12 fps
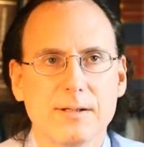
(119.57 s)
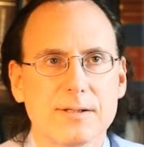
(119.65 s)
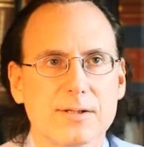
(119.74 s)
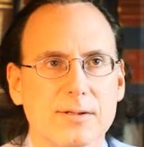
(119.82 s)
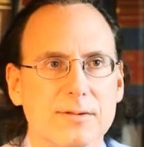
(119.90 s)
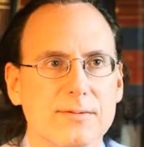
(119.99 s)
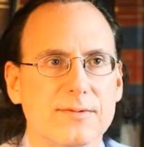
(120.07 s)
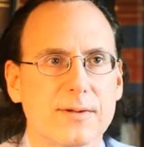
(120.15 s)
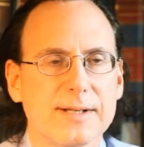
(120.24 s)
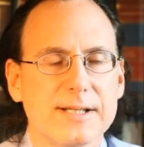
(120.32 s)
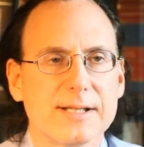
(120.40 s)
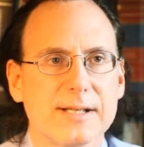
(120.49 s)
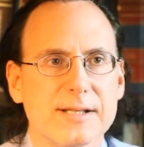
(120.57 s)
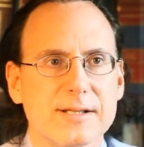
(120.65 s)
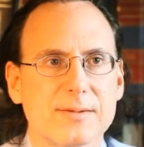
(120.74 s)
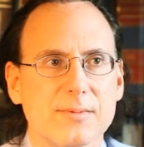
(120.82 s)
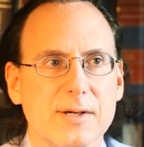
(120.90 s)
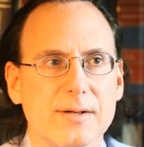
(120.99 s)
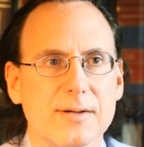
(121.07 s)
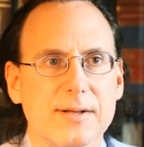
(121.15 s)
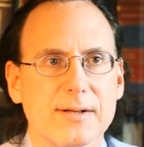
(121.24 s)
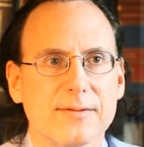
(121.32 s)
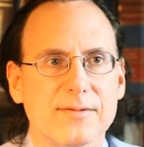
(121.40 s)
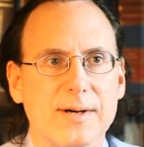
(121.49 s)
So, for instance, where
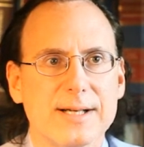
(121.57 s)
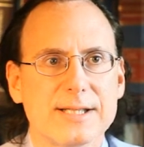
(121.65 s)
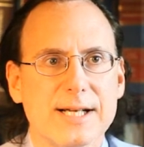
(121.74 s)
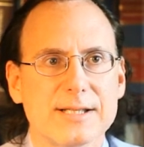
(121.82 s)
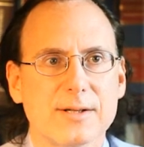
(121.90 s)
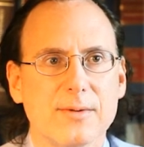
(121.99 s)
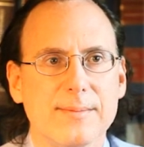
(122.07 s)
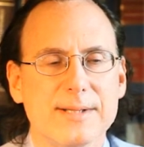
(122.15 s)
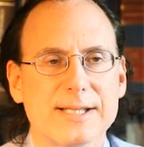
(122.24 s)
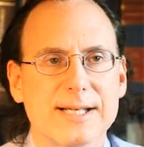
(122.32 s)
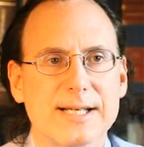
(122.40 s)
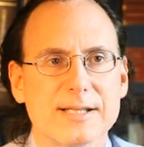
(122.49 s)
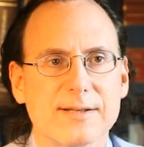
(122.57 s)
the franchise agreement says